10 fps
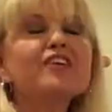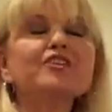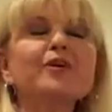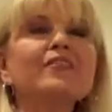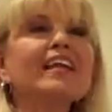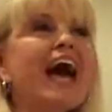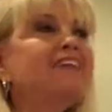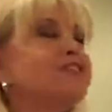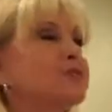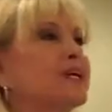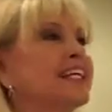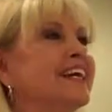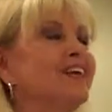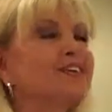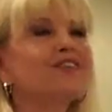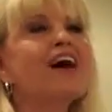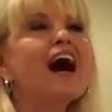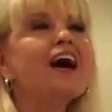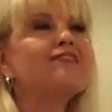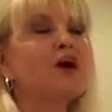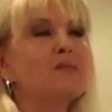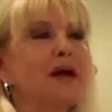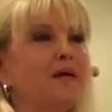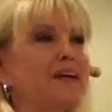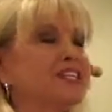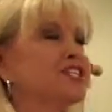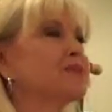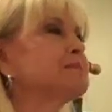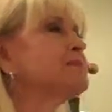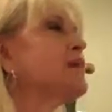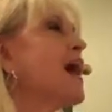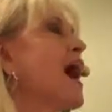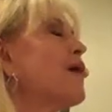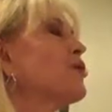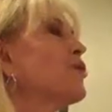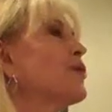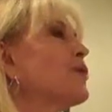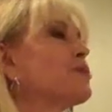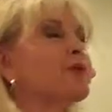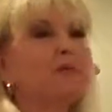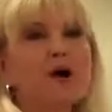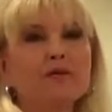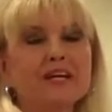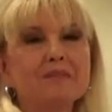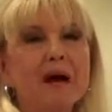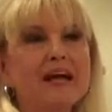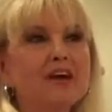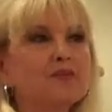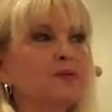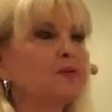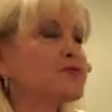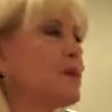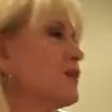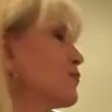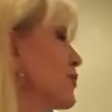During the last 3 years of our marriage, we were promoted. My husband was made